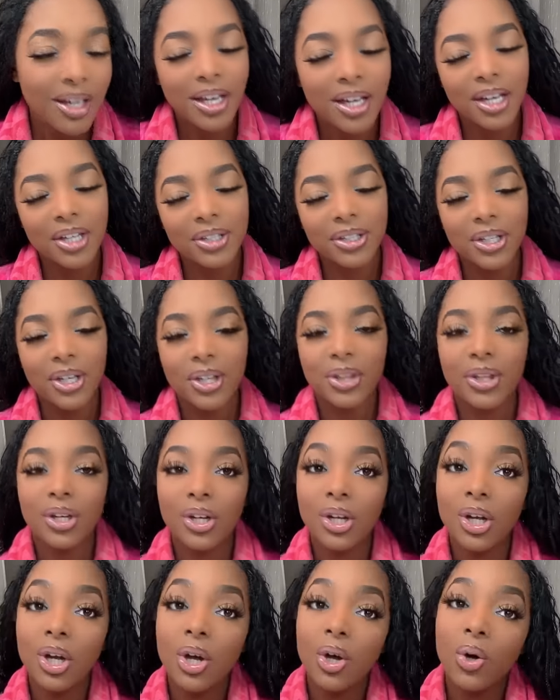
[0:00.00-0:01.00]

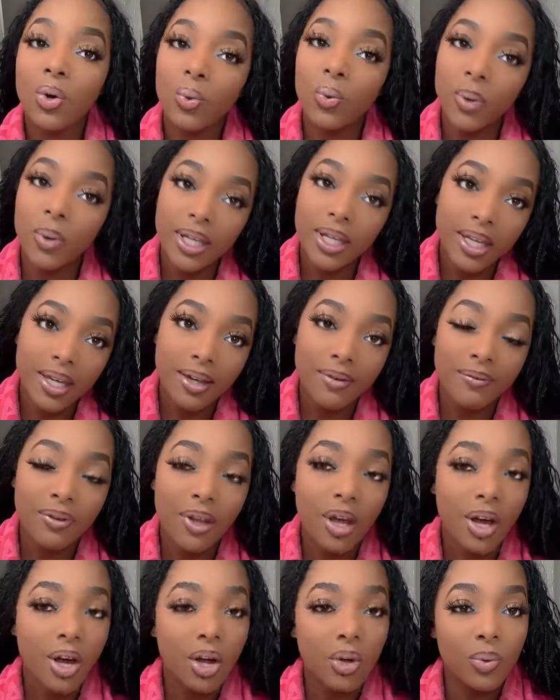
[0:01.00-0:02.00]
Another weekend
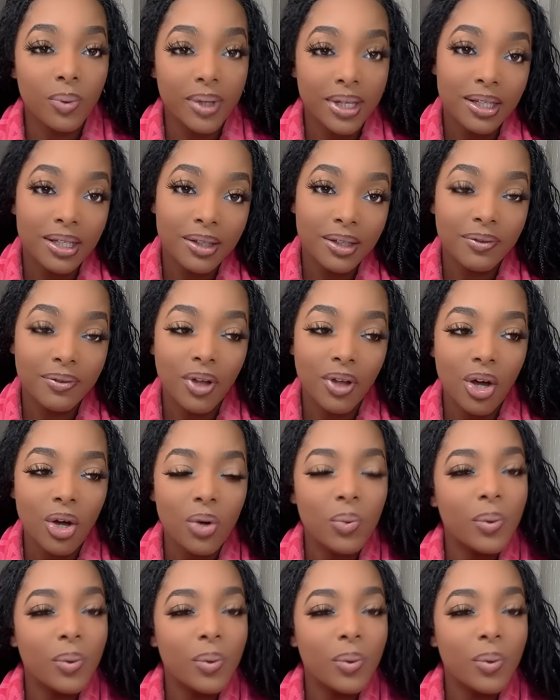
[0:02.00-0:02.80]
vlog, weekly vlog,